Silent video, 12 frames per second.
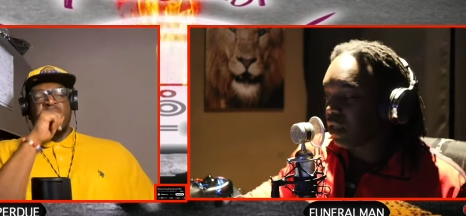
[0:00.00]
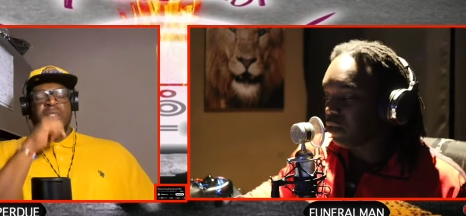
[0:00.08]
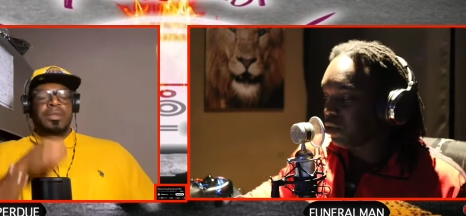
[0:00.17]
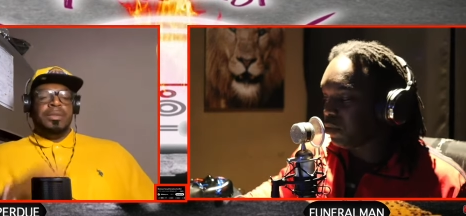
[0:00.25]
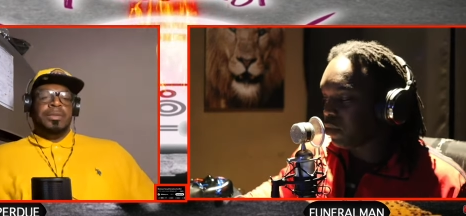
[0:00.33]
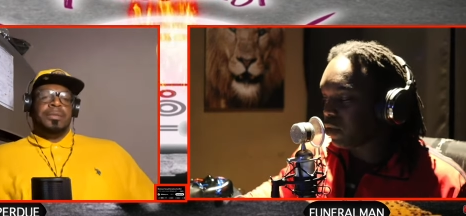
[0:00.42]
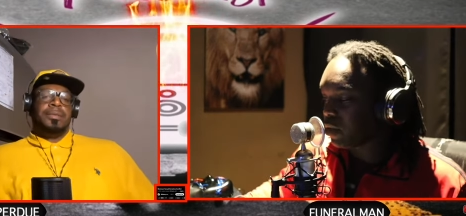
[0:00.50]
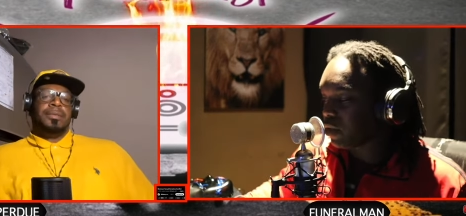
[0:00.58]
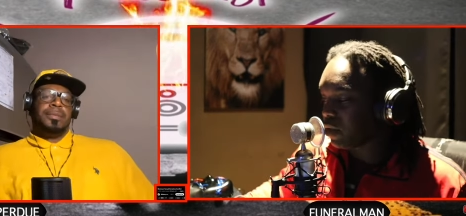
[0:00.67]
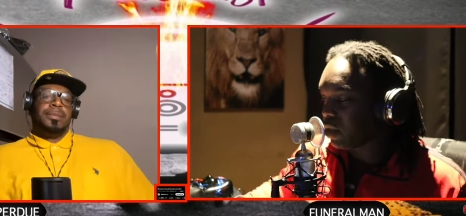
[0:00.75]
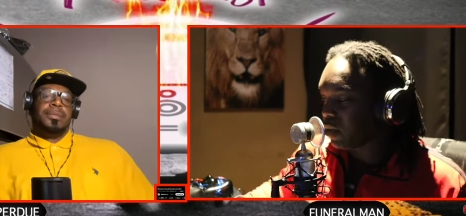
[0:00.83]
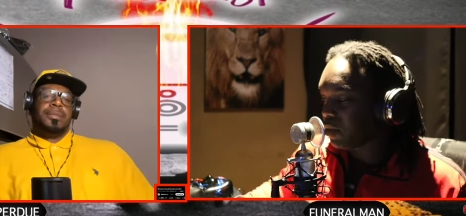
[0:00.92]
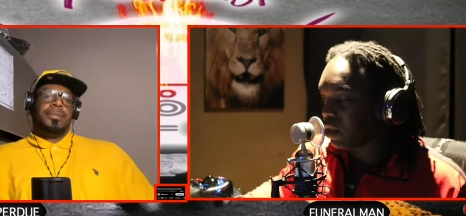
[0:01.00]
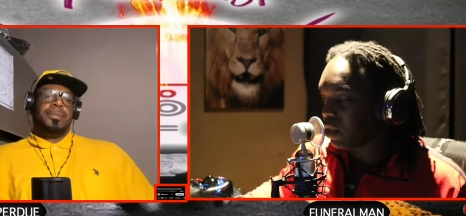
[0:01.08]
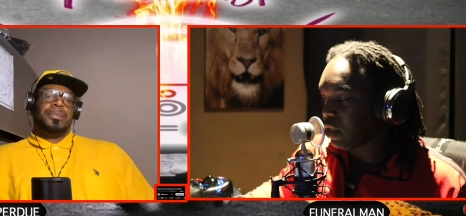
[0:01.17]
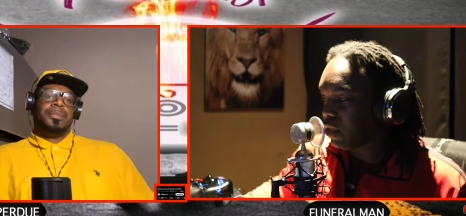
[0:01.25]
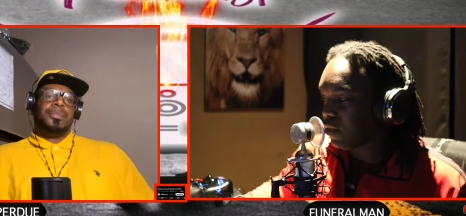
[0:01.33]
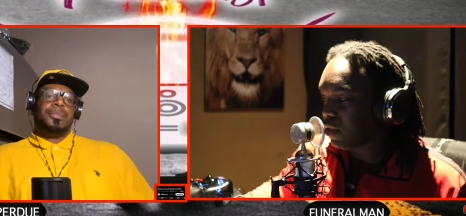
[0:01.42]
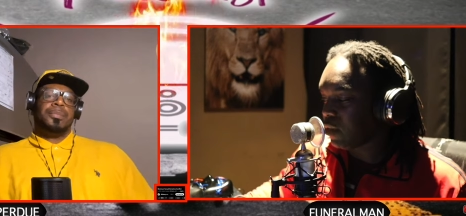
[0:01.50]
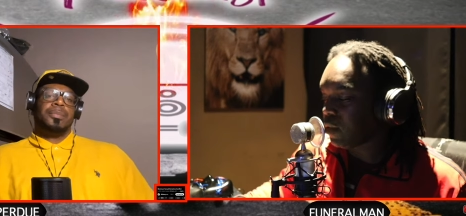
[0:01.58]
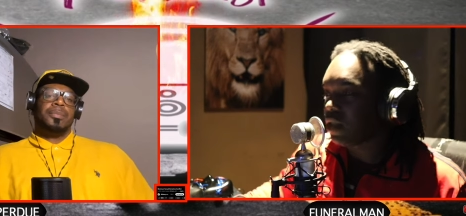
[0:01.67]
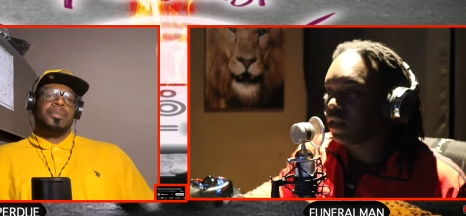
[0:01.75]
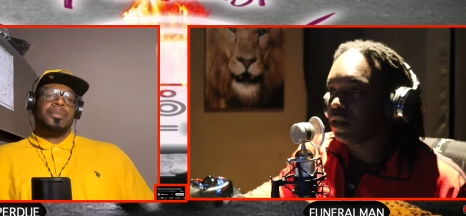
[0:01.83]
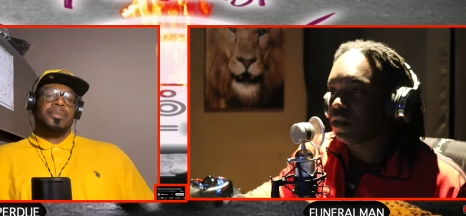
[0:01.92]
Speaker 1: was brokered, I believe. There
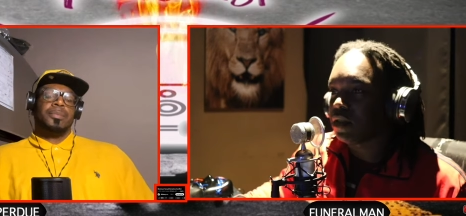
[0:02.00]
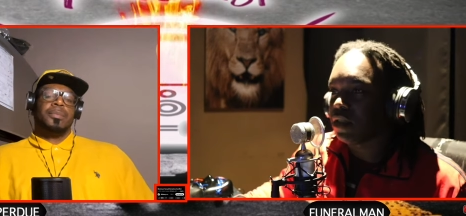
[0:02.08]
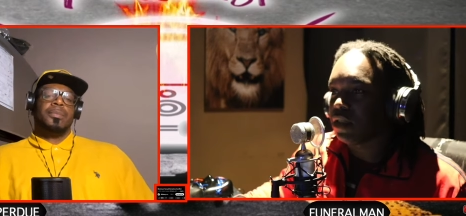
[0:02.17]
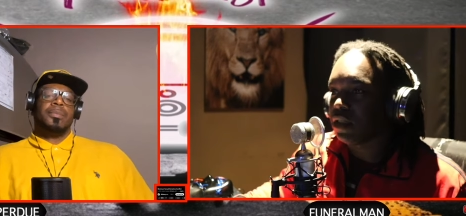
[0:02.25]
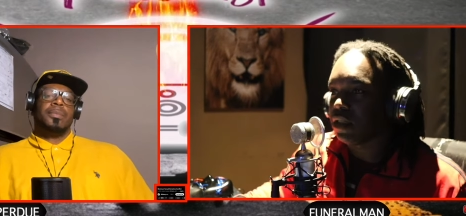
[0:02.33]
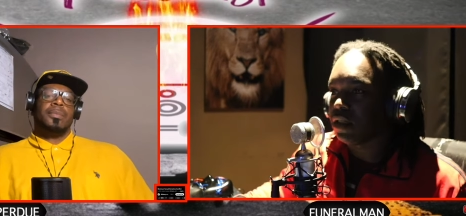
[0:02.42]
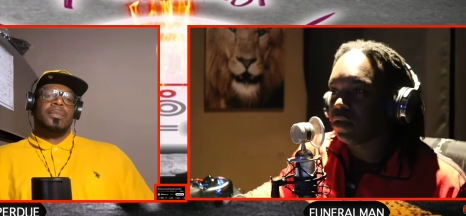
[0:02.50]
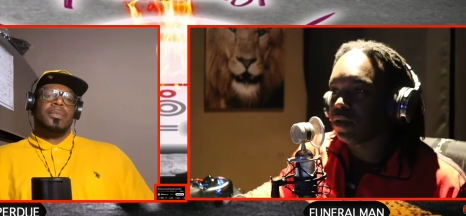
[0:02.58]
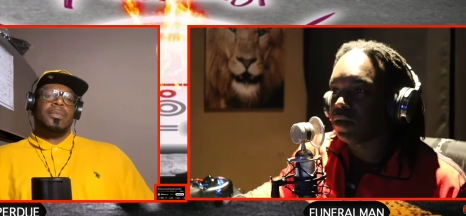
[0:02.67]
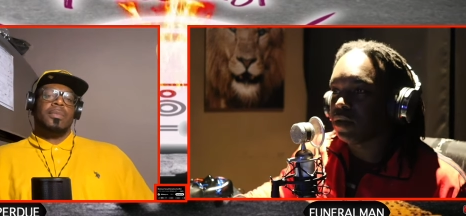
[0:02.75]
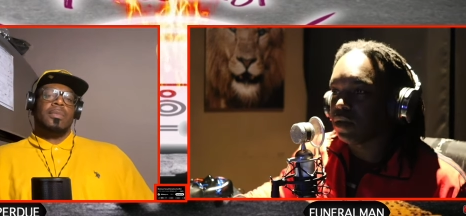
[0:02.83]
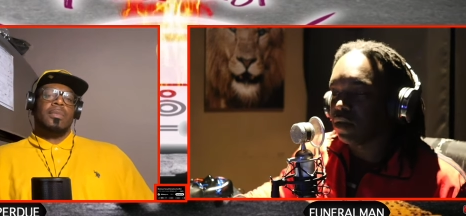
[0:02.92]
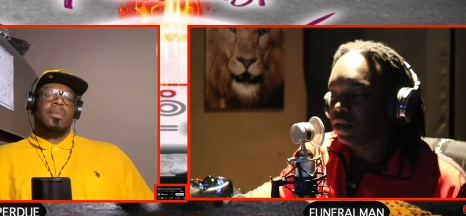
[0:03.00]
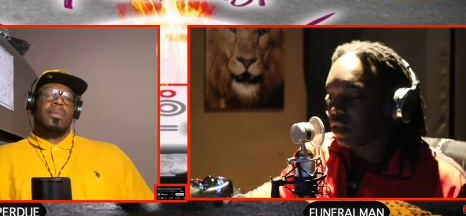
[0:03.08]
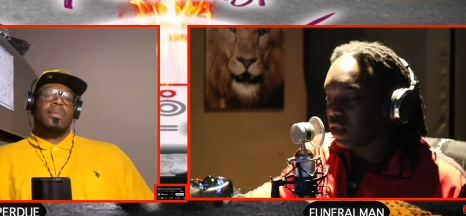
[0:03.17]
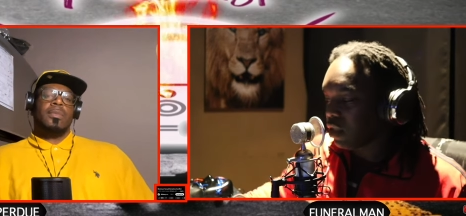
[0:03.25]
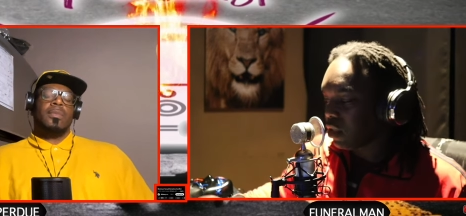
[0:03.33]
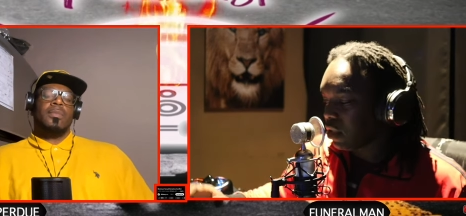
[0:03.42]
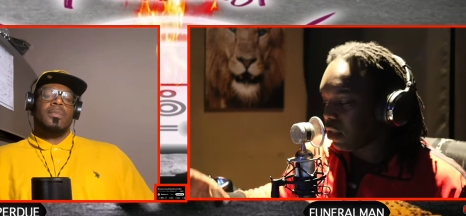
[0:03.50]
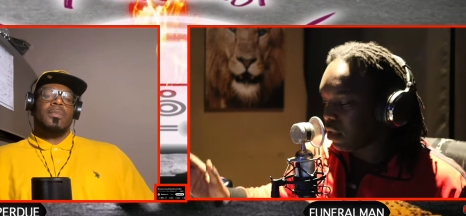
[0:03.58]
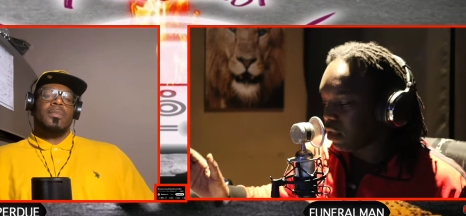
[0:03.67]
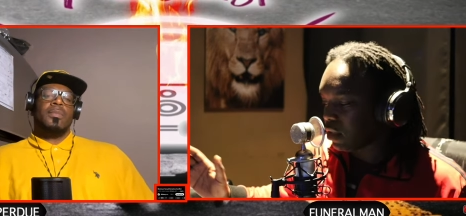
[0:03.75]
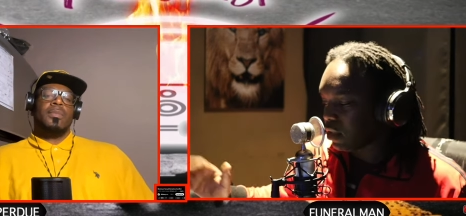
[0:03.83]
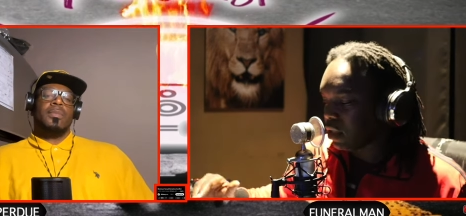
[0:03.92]
was a deal.
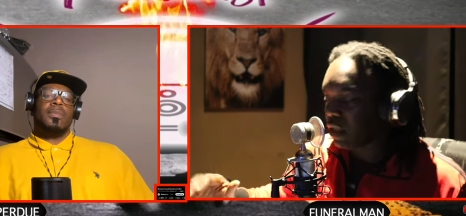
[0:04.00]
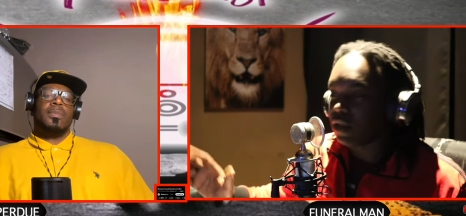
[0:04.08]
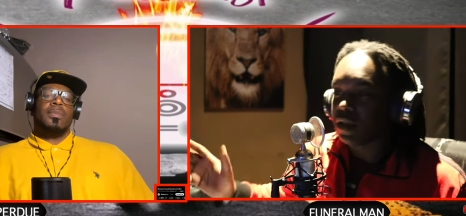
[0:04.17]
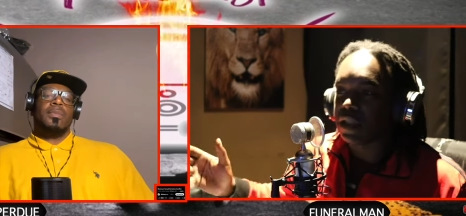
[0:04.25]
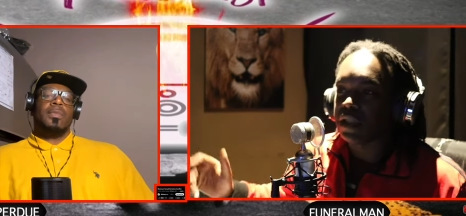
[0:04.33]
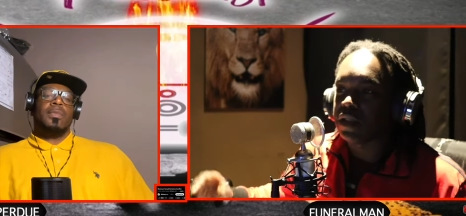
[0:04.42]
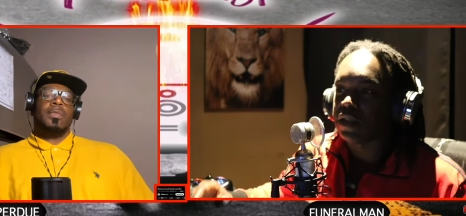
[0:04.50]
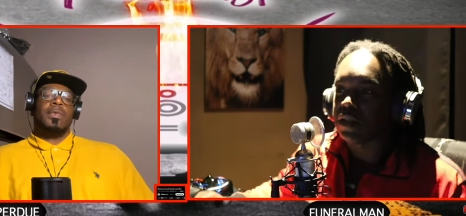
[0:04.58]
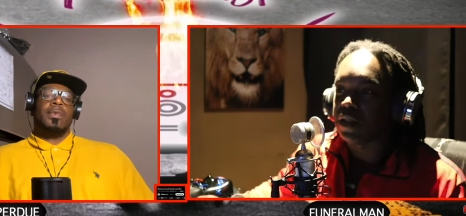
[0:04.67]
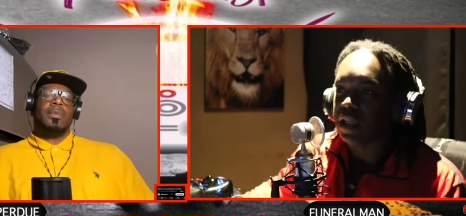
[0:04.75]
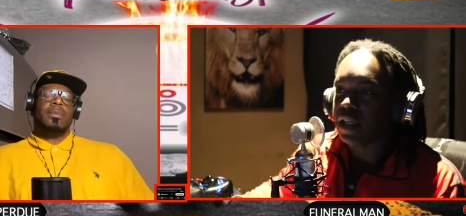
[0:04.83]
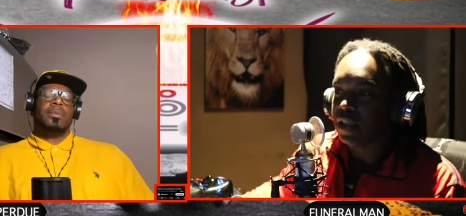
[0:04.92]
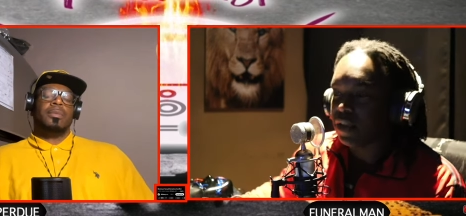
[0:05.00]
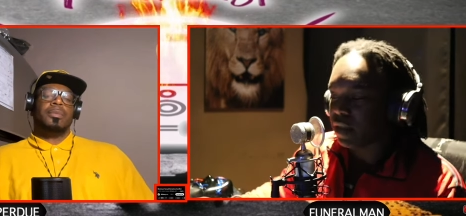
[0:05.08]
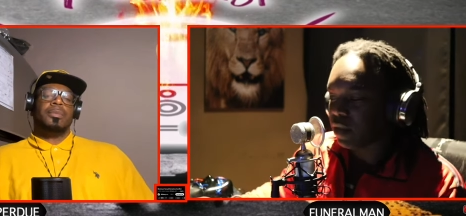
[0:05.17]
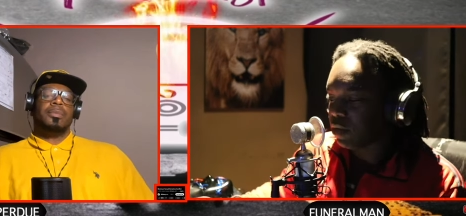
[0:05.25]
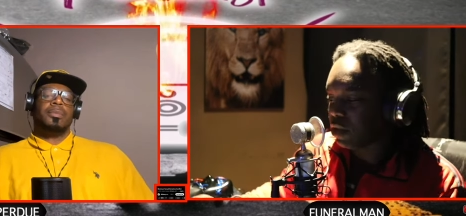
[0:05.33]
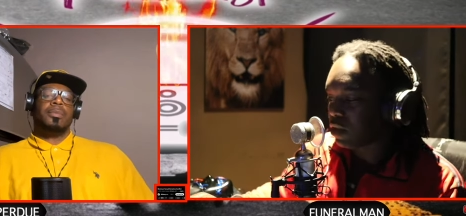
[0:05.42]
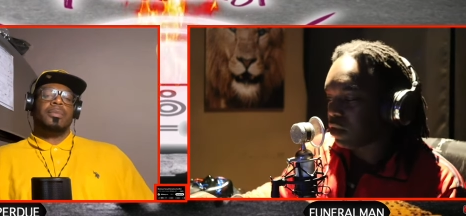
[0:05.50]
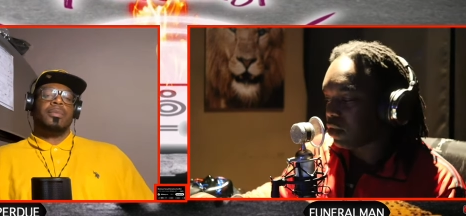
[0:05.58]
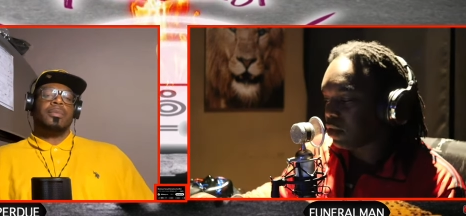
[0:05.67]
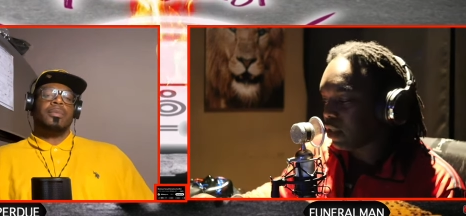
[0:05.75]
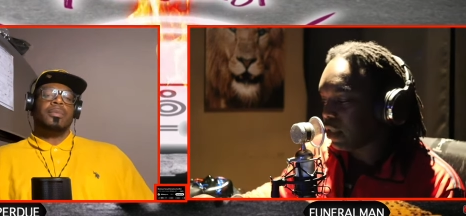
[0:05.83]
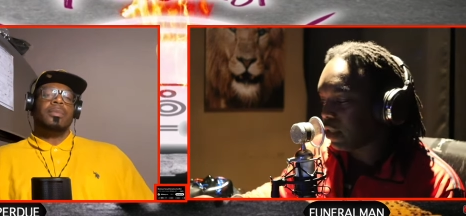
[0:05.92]
And I ain't going to get into all that. I'm just going to say...